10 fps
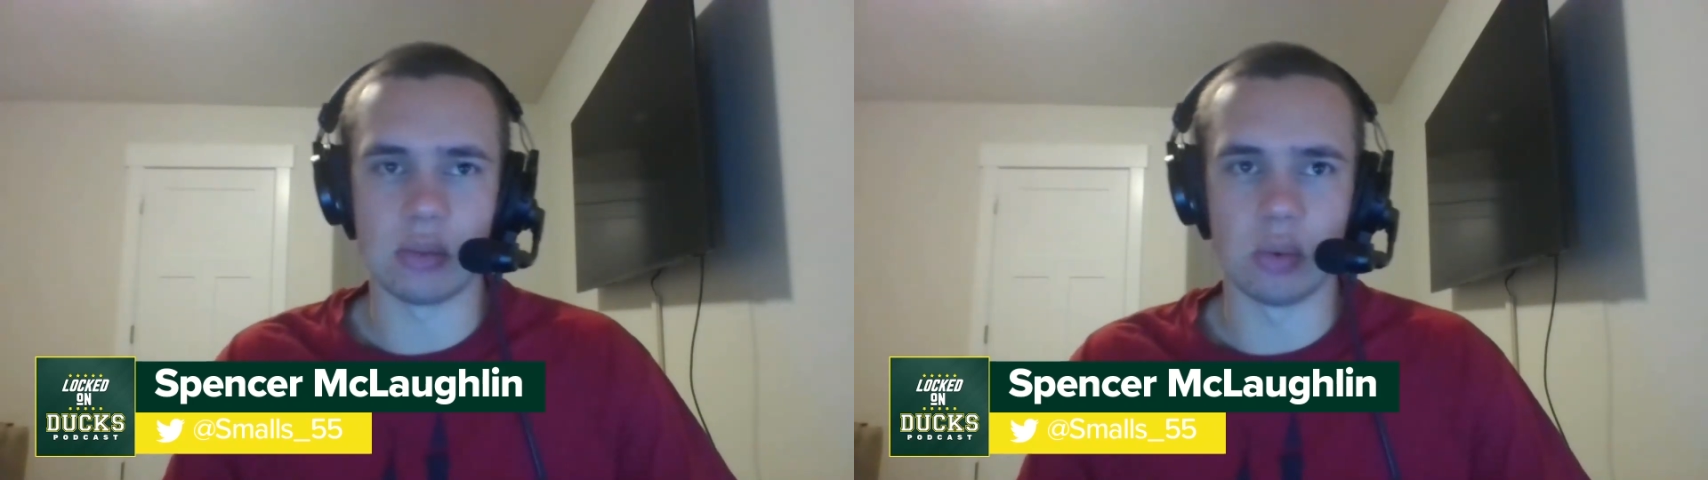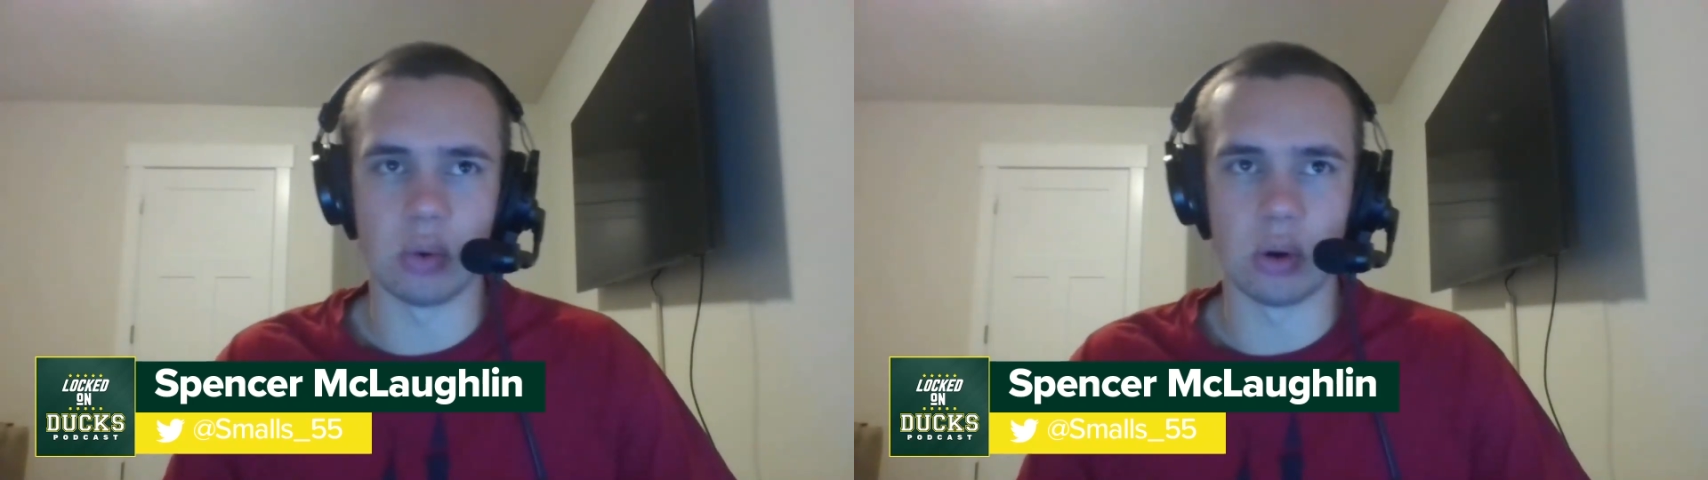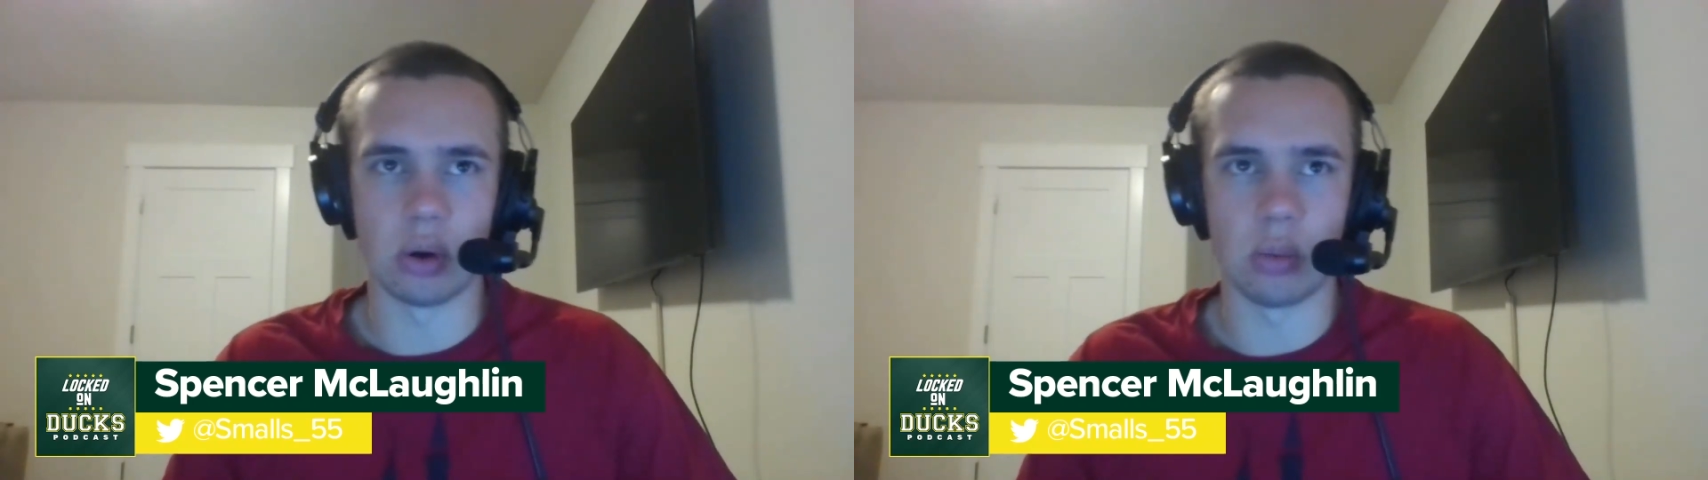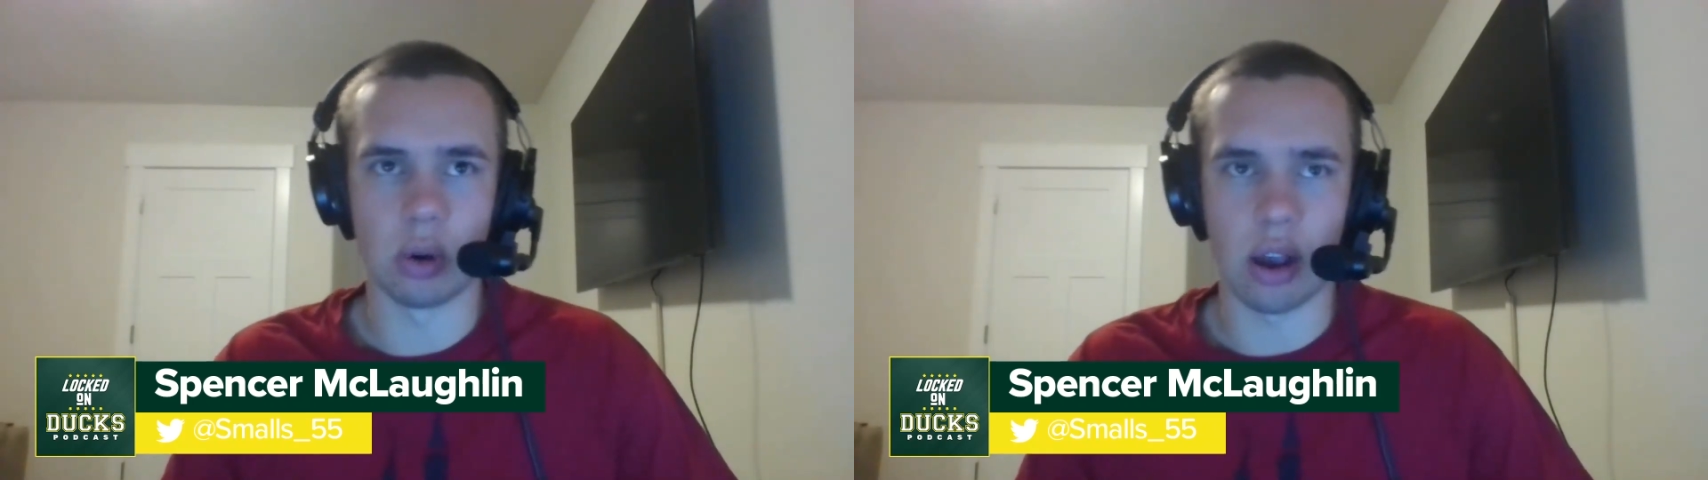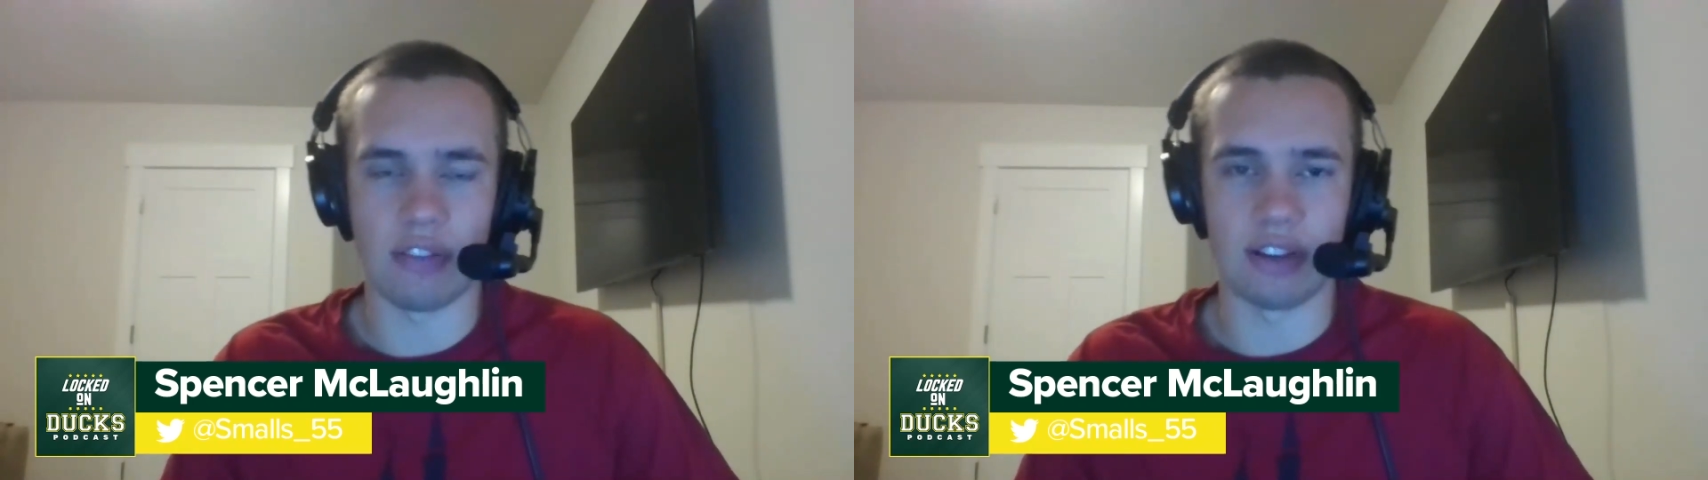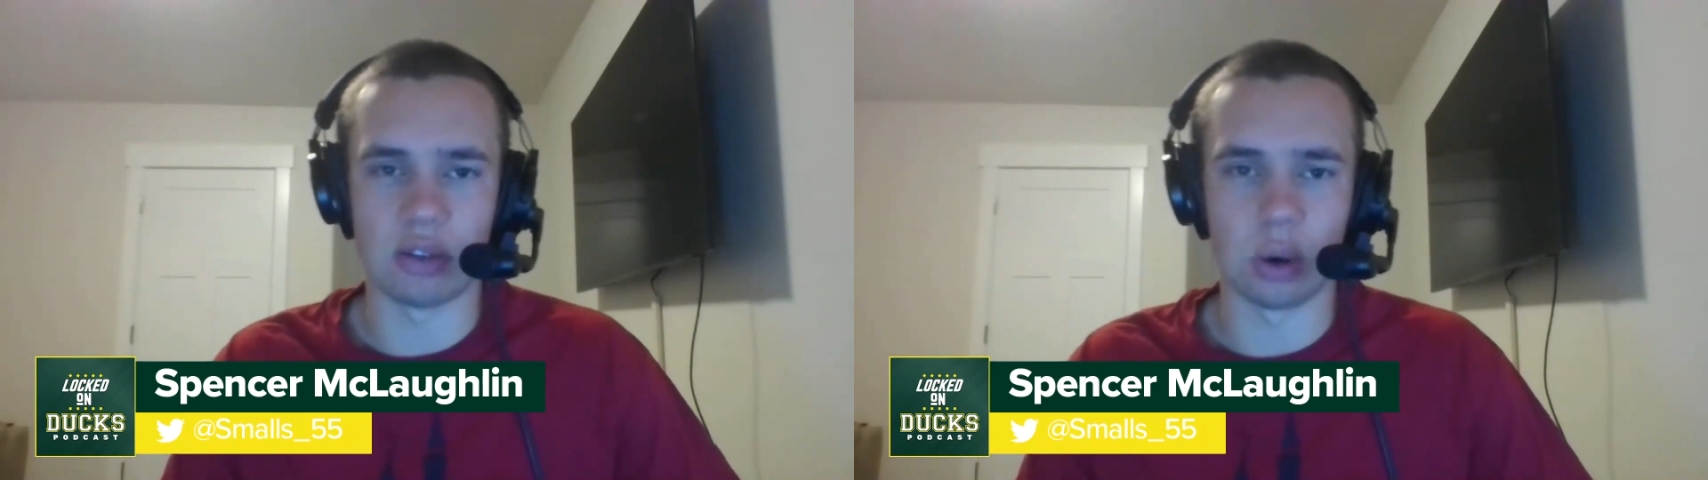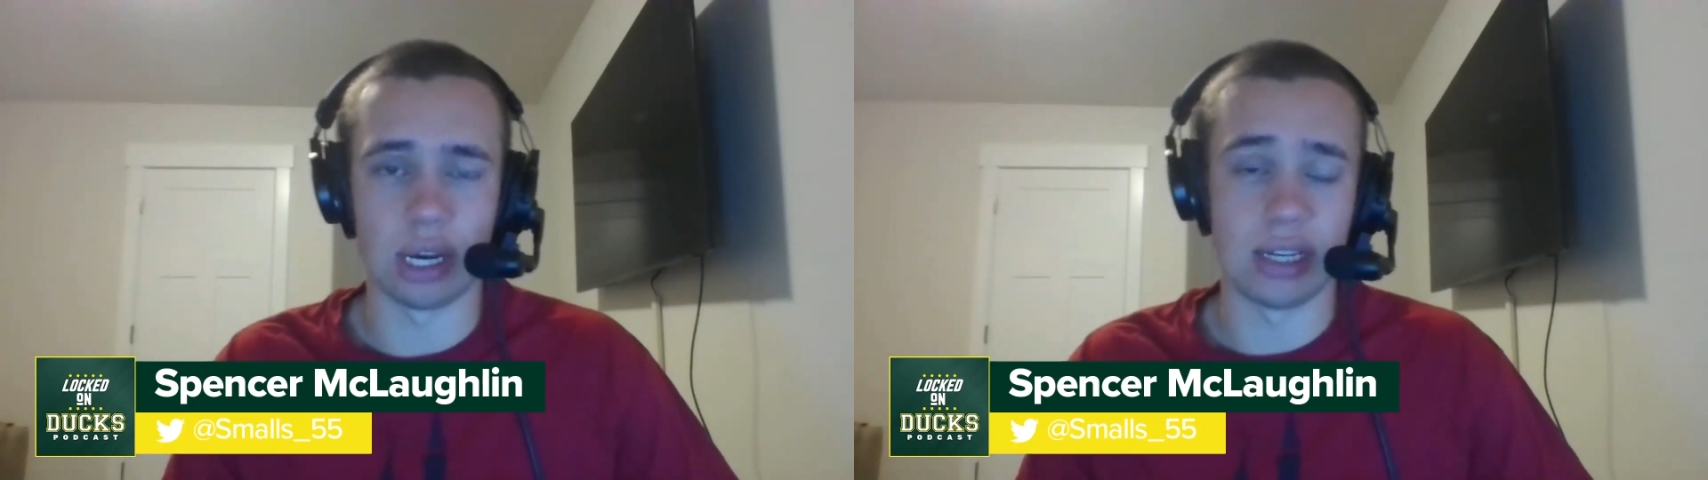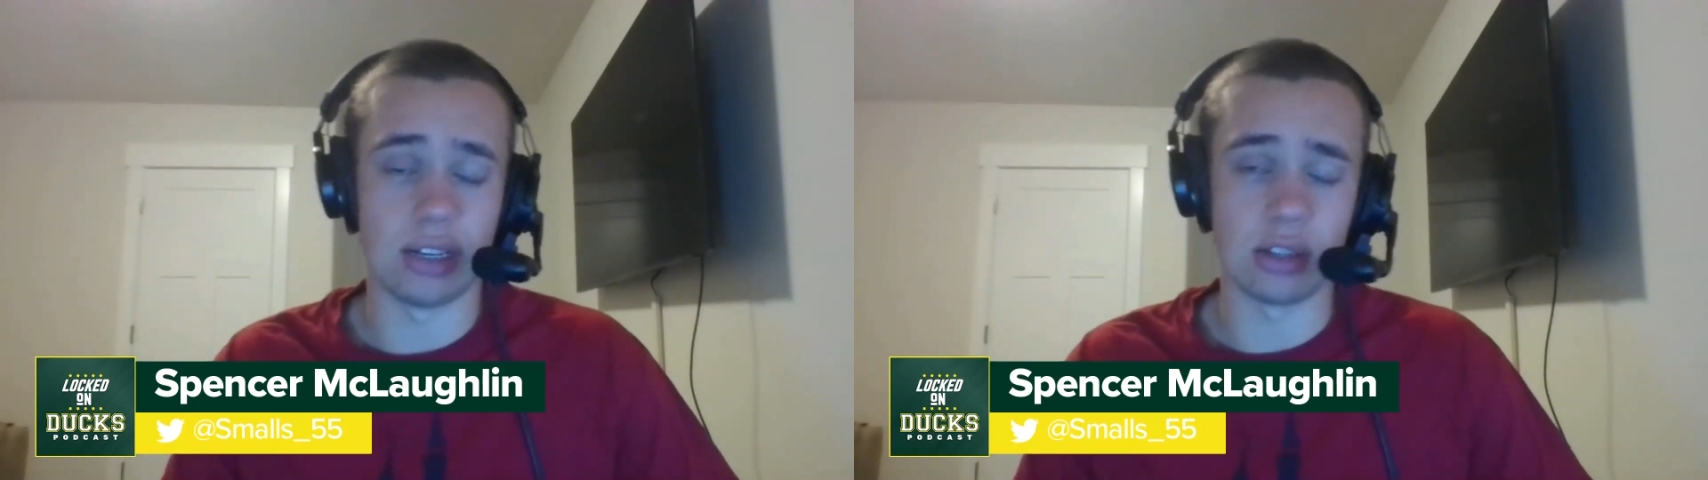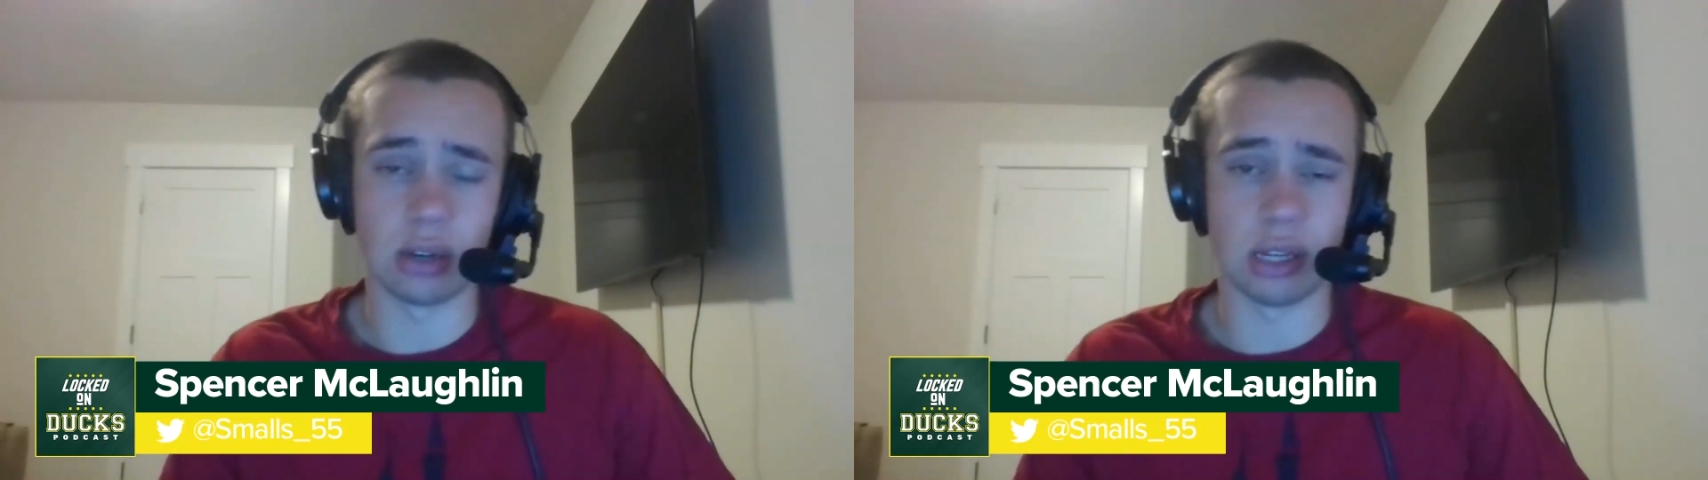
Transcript: was more offense-oriented.